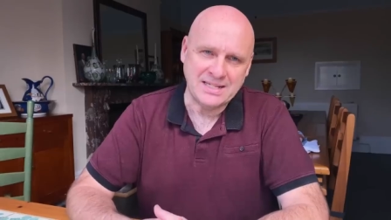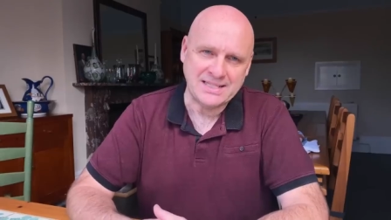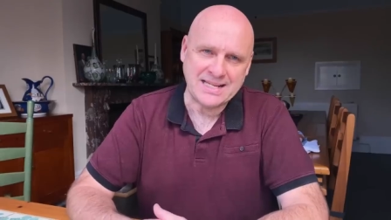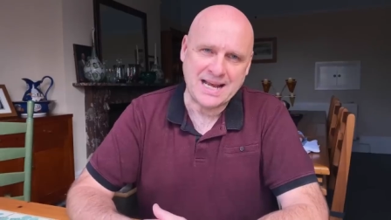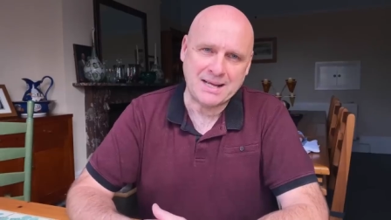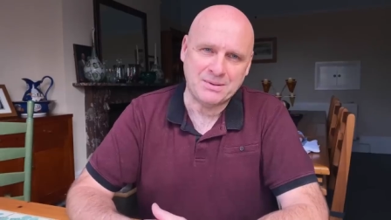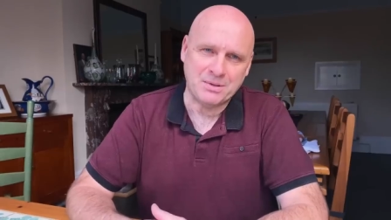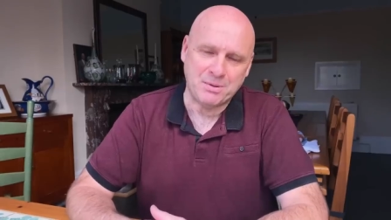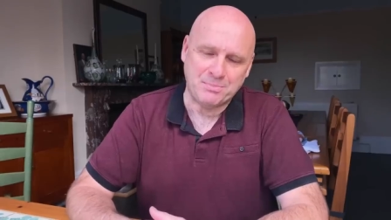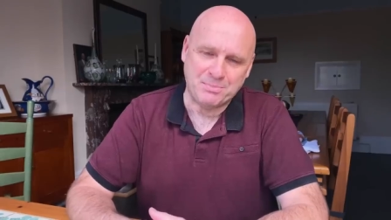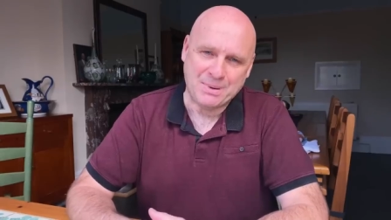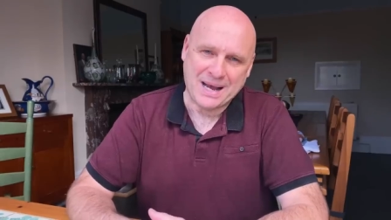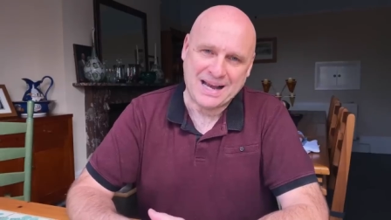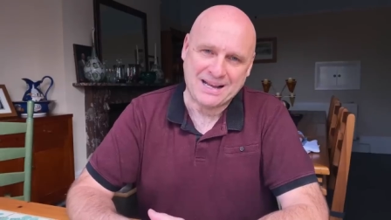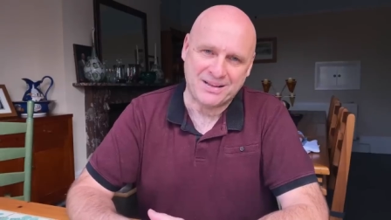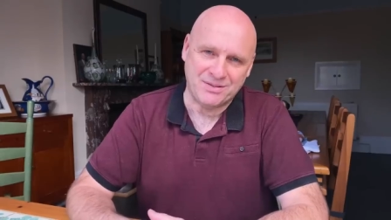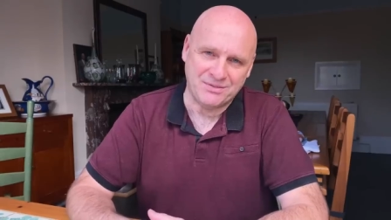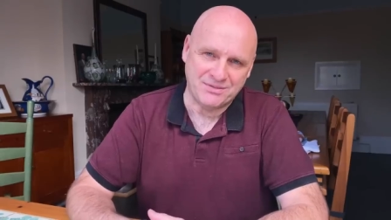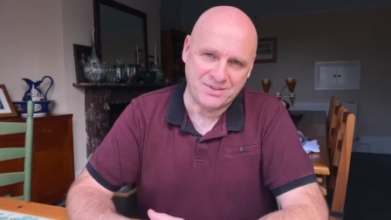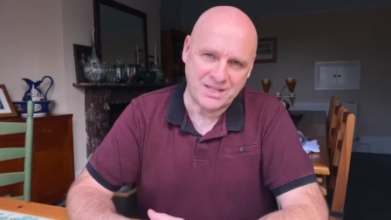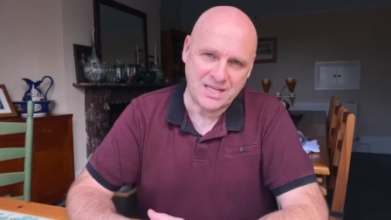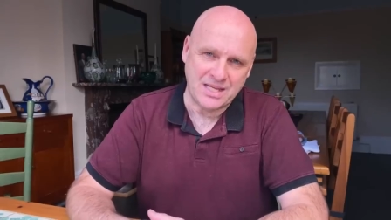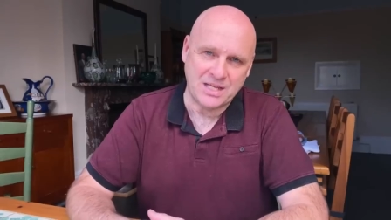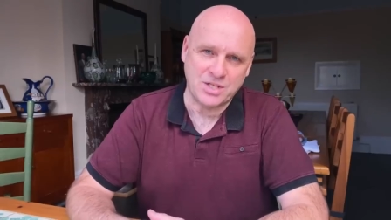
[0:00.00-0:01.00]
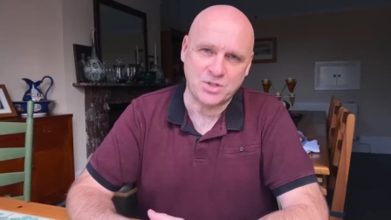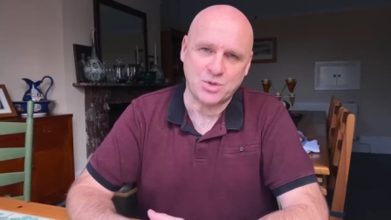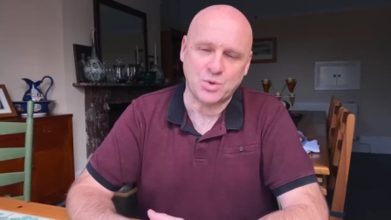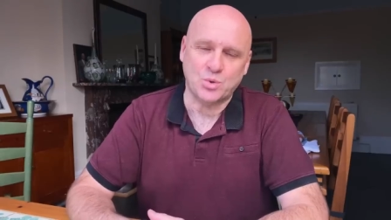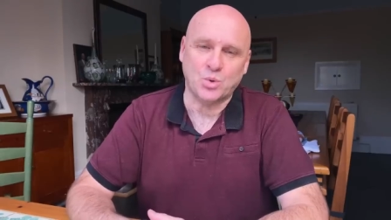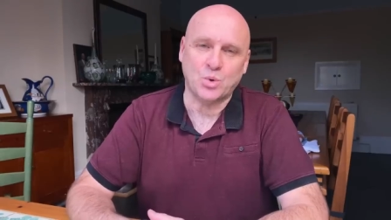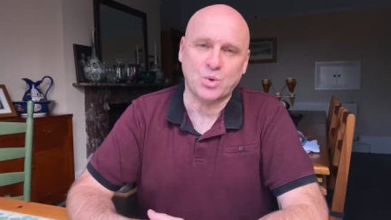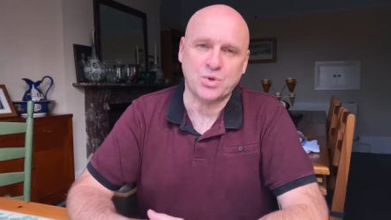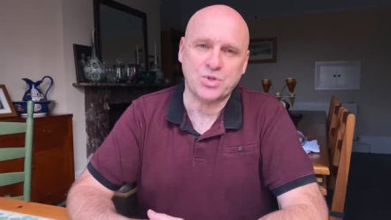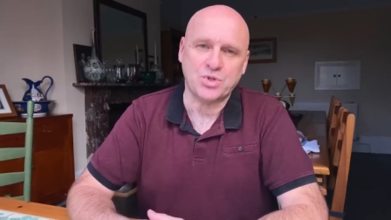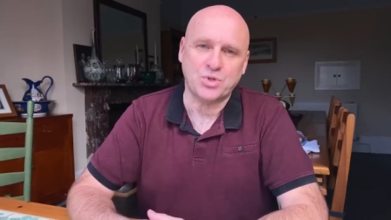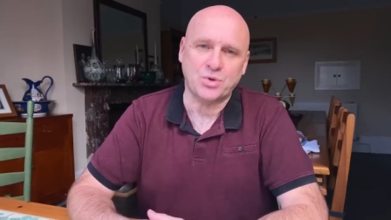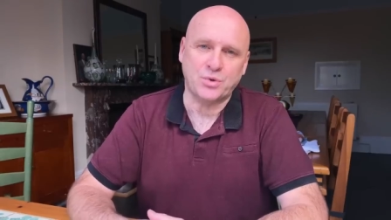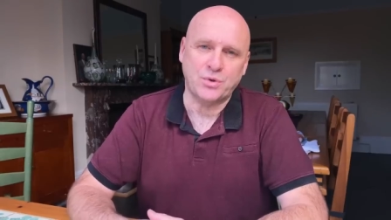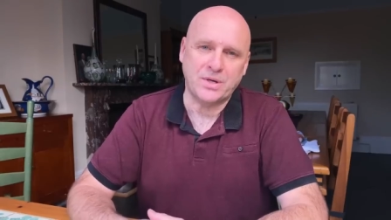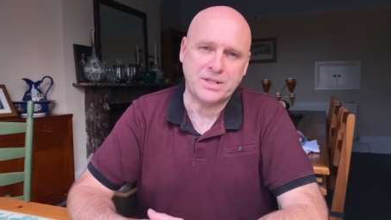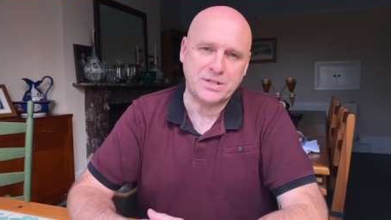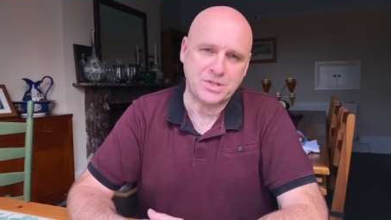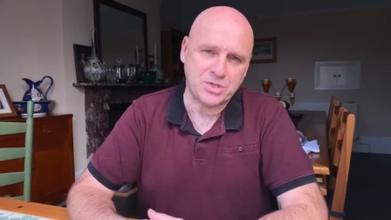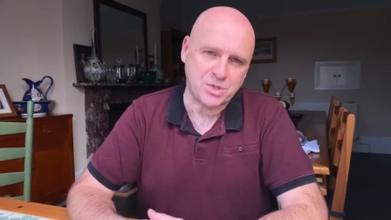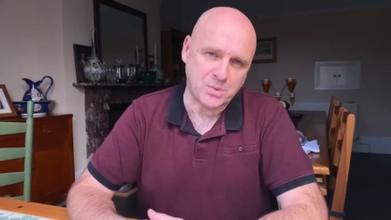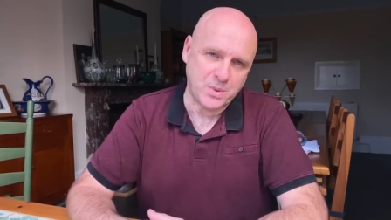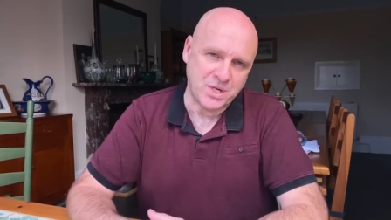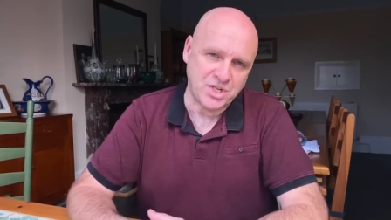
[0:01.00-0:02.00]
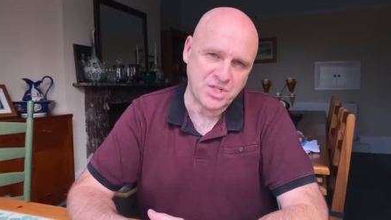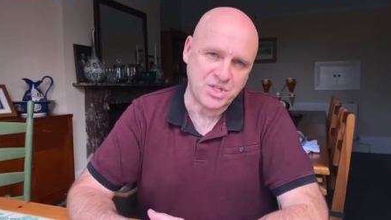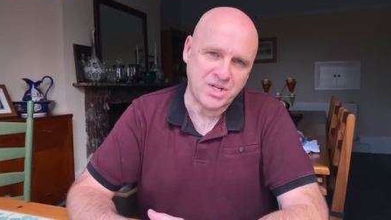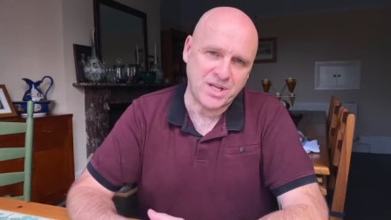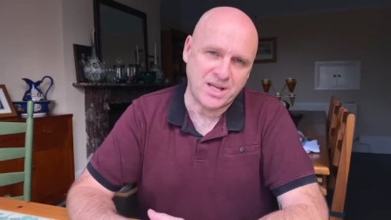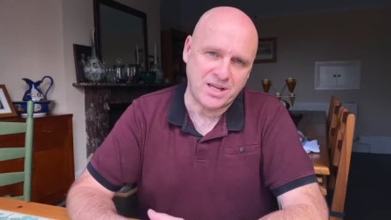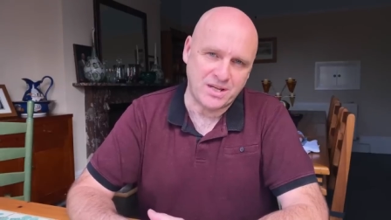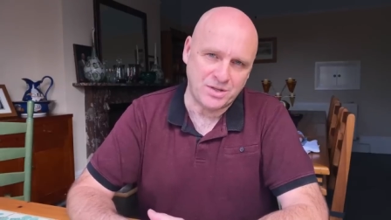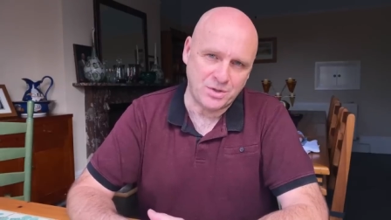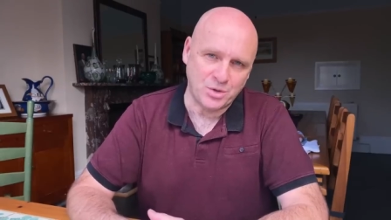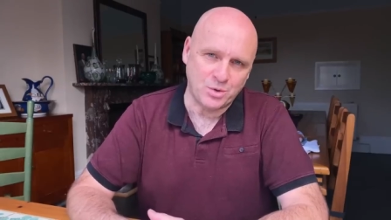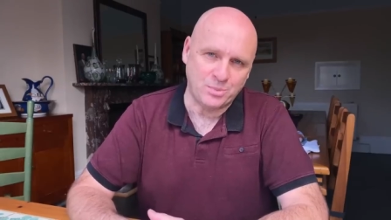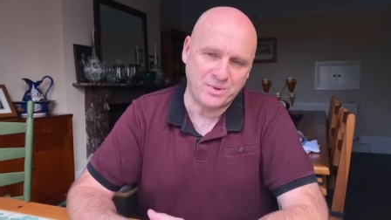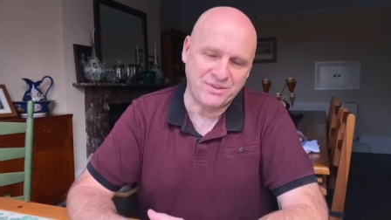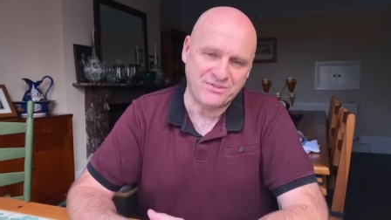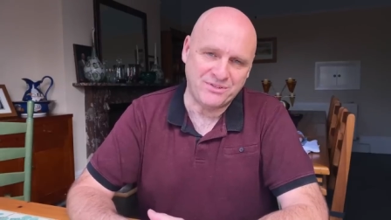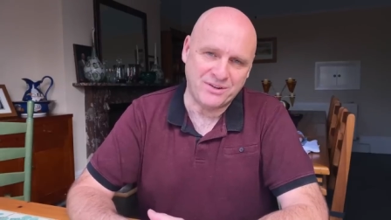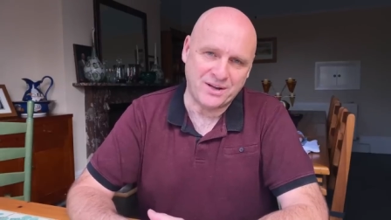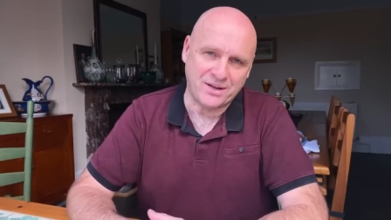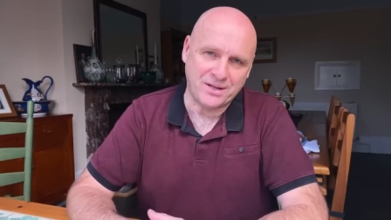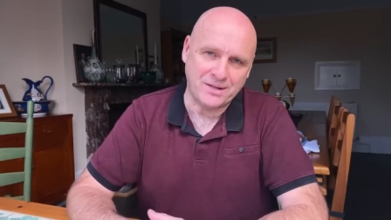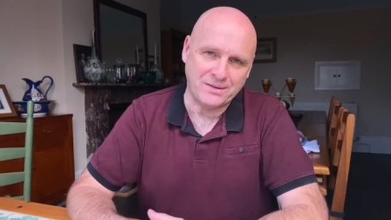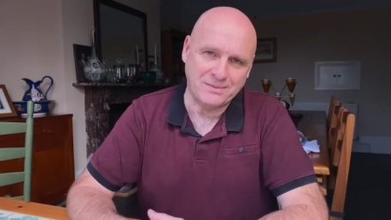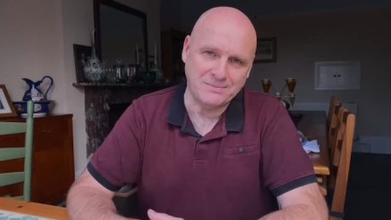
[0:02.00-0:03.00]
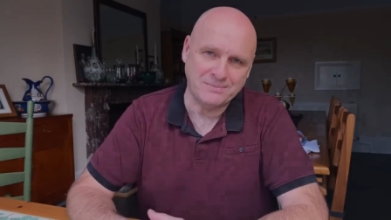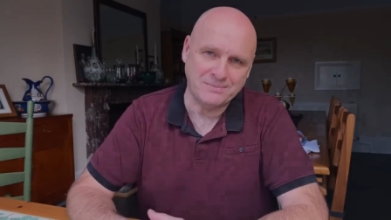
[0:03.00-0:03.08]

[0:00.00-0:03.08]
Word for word: down the back of the exhaust or in the switchgear, you'll be fine.